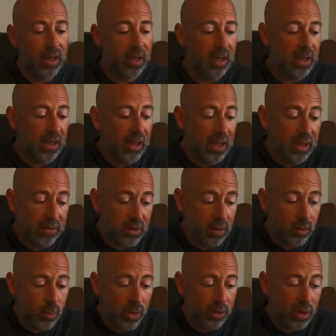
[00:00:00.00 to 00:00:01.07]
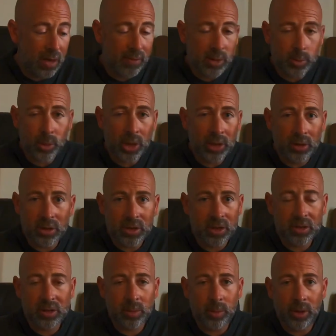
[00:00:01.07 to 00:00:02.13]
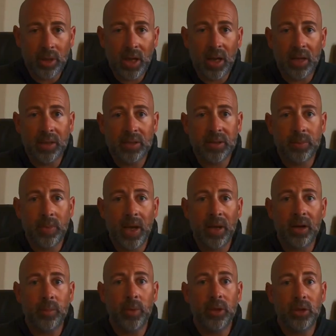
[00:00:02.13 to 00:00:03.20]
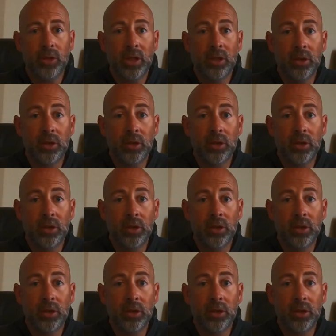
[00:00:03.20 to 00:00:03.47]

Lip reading: And so whether you have a sprinkler system or not, it doesn't matter, but you need to